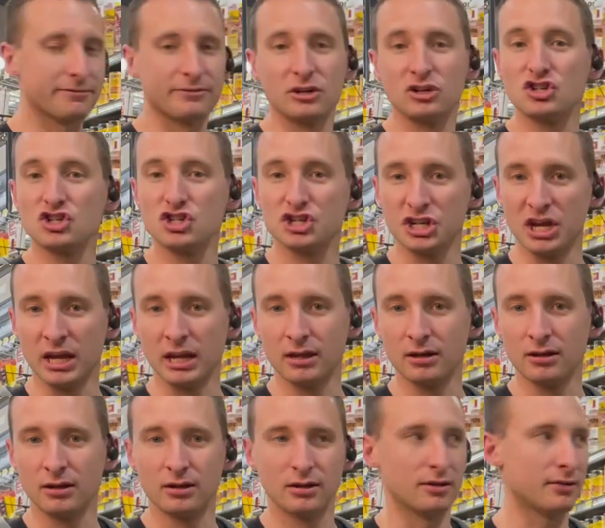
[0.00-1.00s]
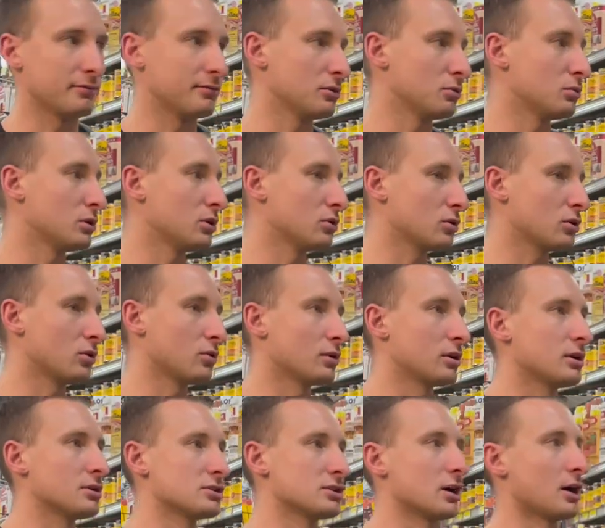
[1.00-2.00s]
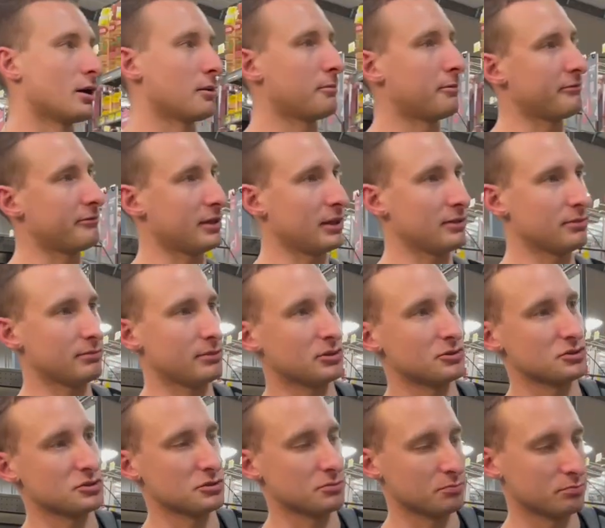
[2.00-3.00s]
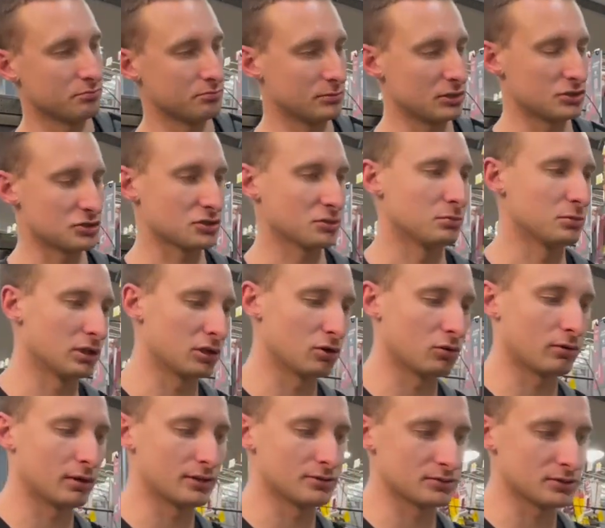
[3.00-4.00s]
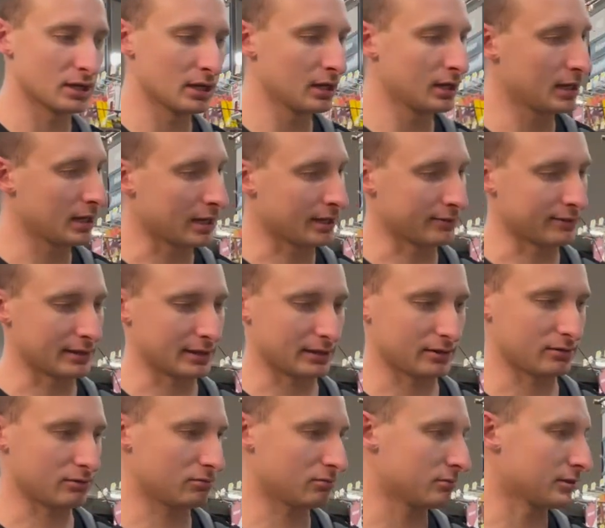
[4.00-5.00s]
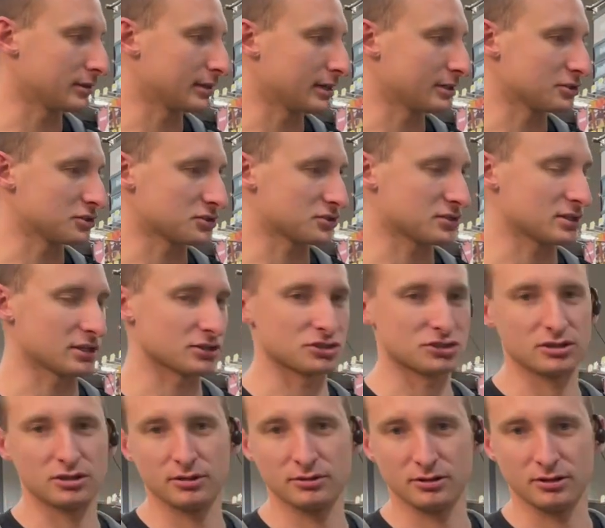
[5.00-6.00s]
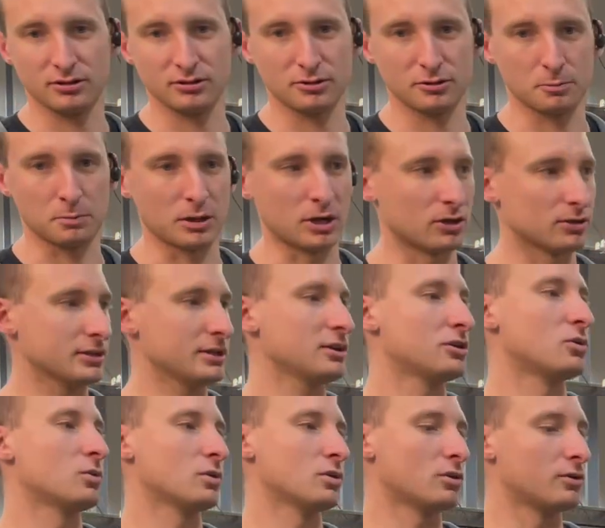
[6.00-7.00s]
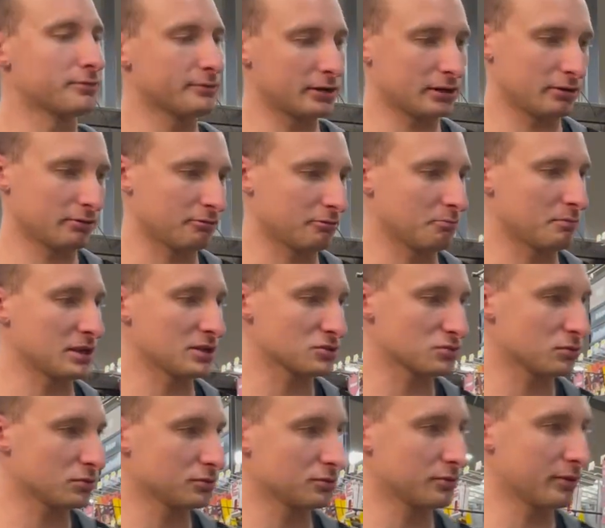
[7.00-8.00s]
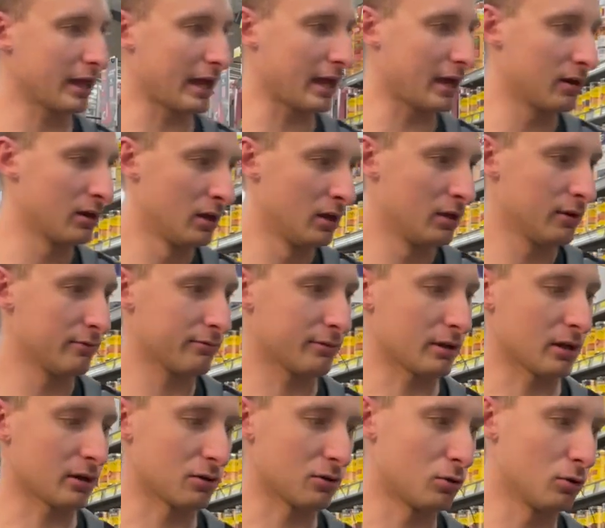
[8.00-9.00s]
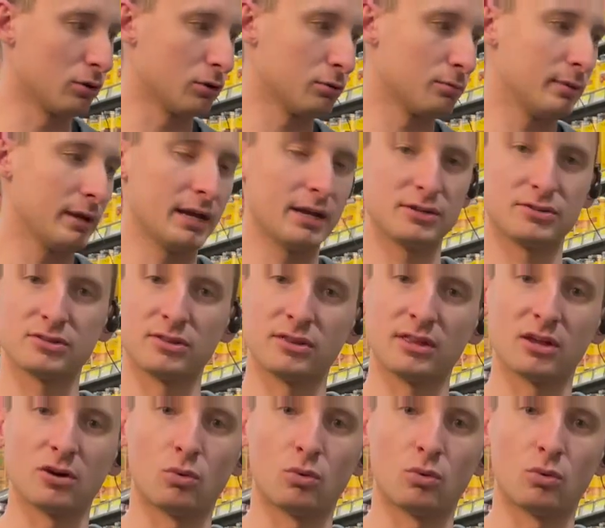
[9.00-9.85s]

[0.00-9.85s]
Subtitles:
sheen, if you will, going on top of it. There's some little ones, and then where I just touched on the clear poly going over it, we may as well do that. We've got an oil base and then a